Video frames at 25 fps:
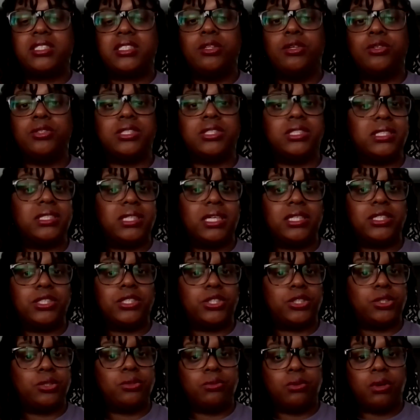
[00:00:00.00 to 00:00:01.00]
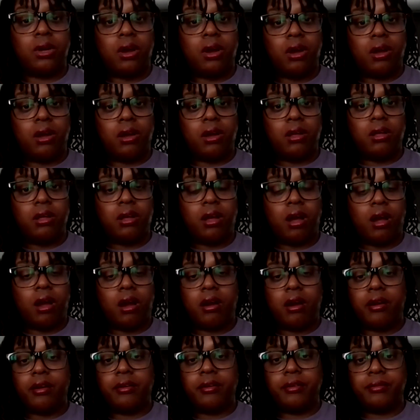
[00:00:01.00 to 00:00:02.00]
solutions that you all
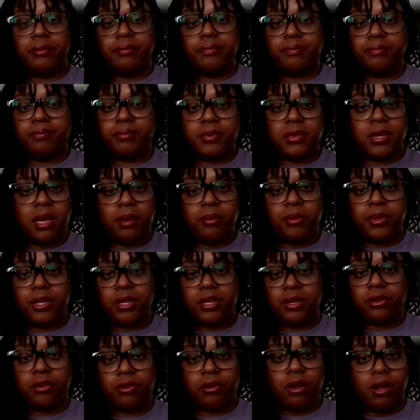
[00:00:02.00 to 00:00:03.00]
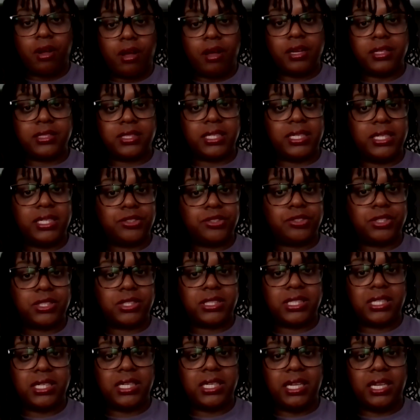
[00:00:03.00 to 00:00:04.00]
are coming across,
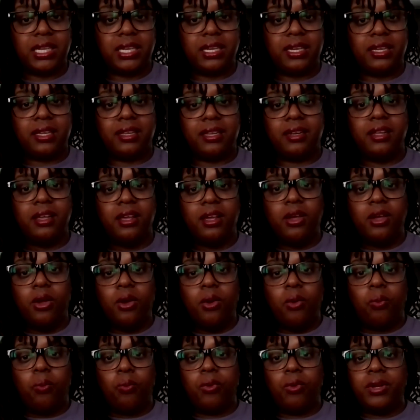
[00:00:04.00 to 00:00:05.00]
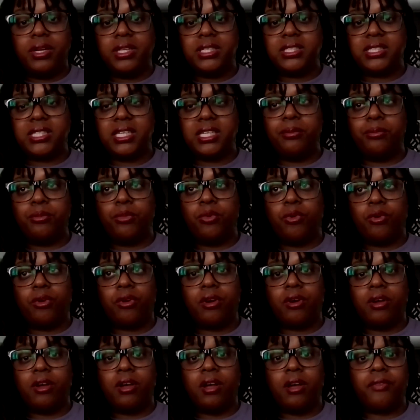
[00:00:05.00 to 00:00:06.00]
interested in, want to see
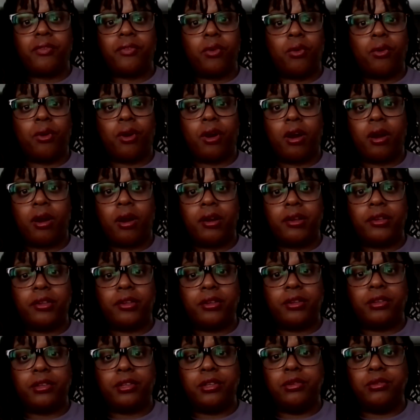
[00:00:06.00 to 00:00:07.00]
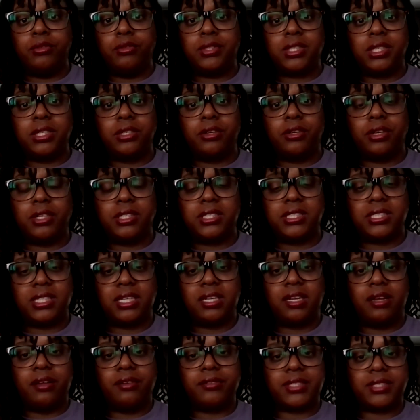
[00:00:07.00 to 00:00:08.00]
more of, or are using
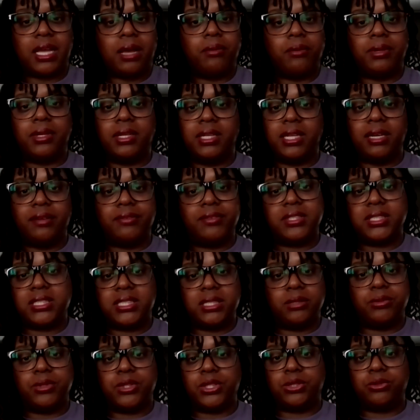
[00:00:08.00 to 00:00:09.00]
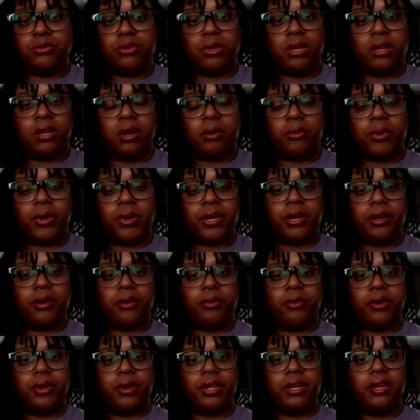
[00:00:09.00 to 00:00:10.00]
yourselves. I would love to see what you all are
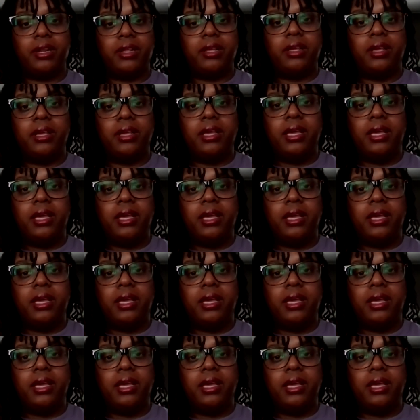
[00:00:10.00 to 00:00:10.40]
working on.